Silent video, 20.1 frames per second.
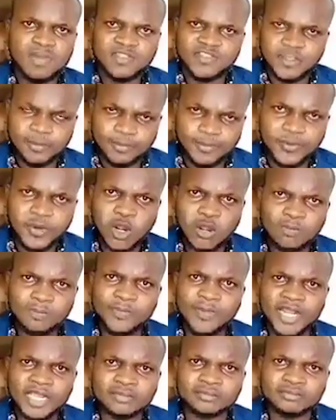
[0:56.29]
But the
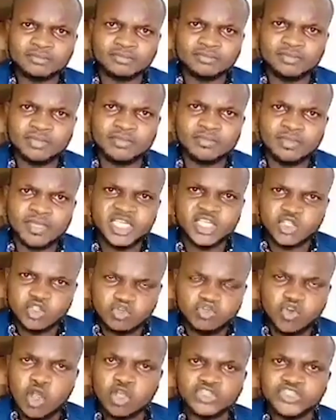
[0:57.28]
problem
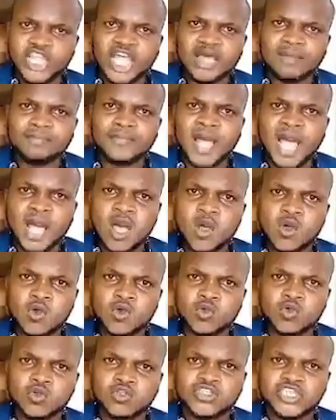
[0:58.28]
is wrought
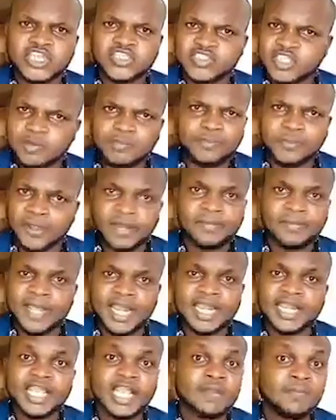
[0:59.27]
about in the
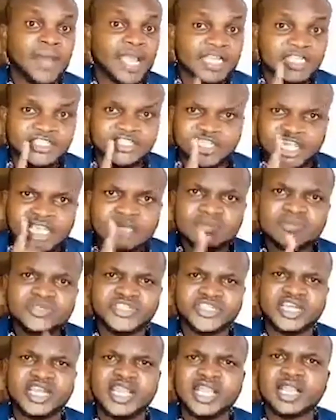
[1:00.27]
Premier League by
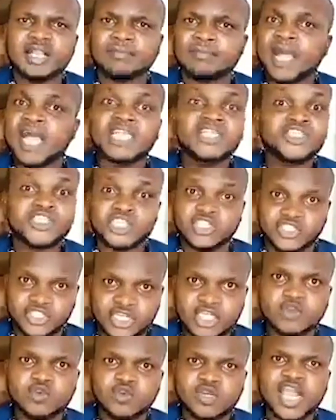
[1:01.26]
teams like
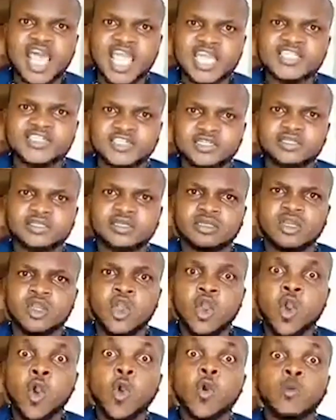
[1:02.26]
Manchester United,
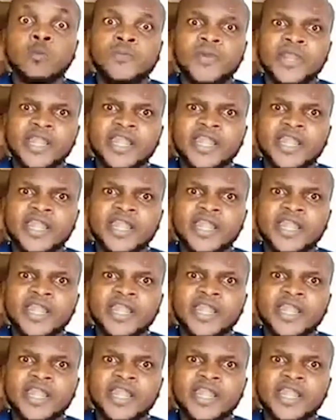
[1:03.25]
who